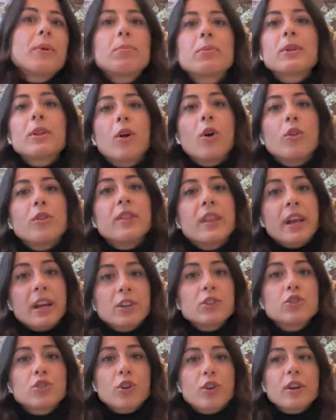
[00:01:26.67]
people on
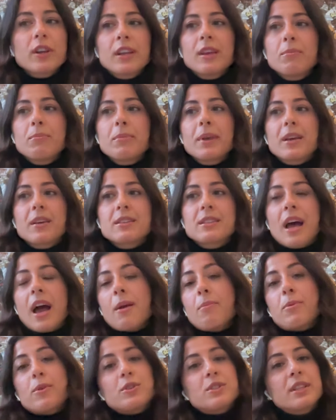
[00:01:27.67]
their journey, because
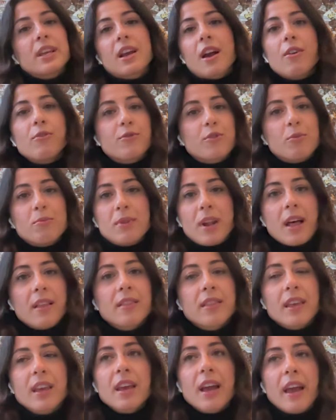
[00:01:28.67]
I personally come from
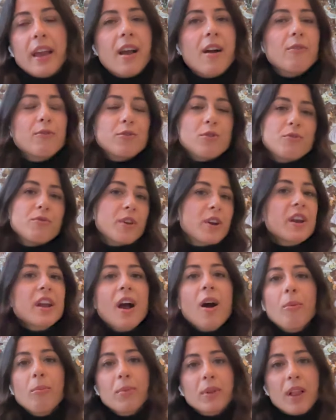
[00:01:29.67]
nothing. I come from very
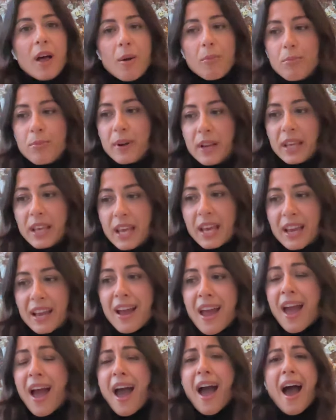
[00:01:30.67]
humble
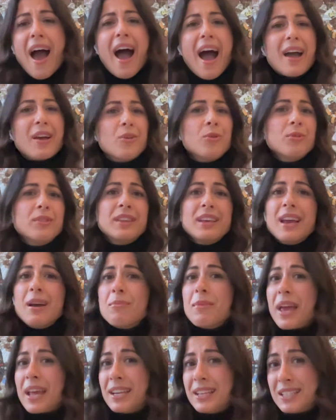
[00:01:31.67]
upbringing. I don't think
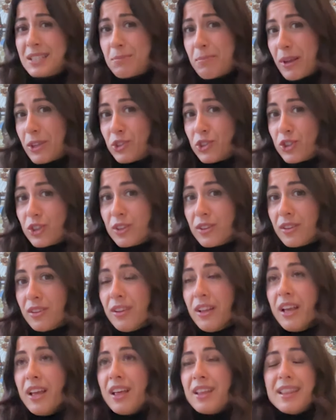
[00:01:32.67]
I'm any
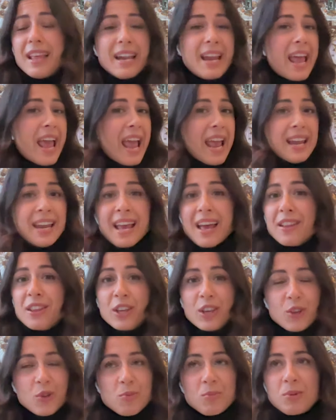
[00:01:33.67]
special than any
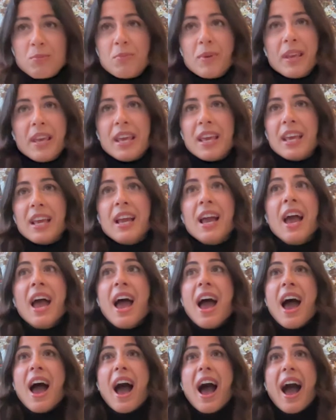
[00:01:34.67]
other human being.
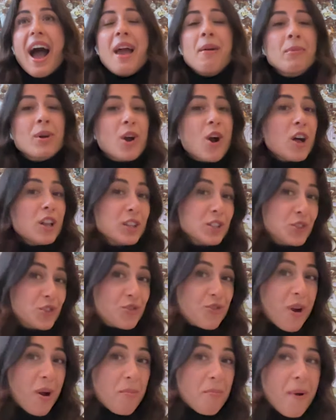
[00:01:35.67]
I'm a college
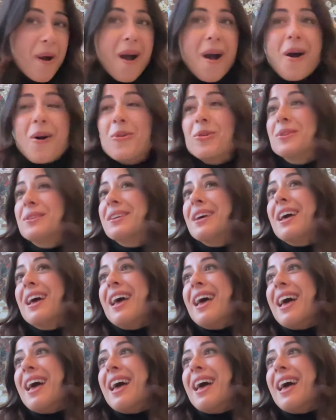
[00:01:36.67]
dropout.